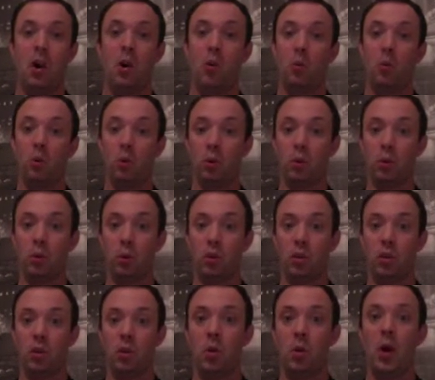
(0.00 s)
World War
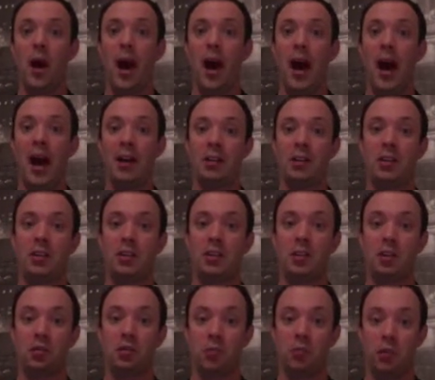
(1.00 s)
II had
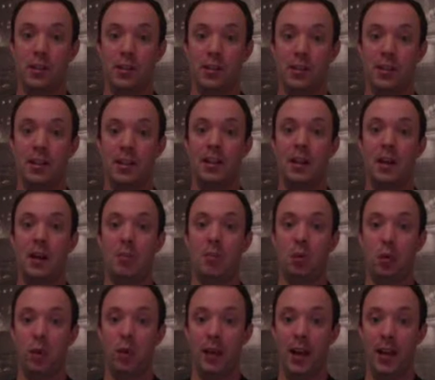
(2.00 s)
just recently come
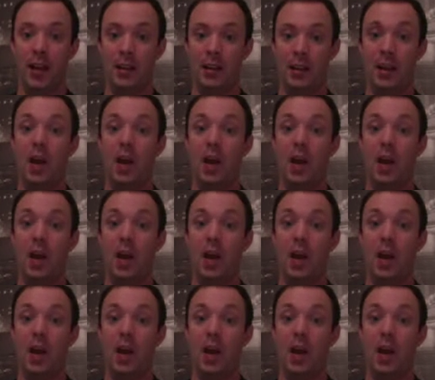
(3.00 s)
to an end.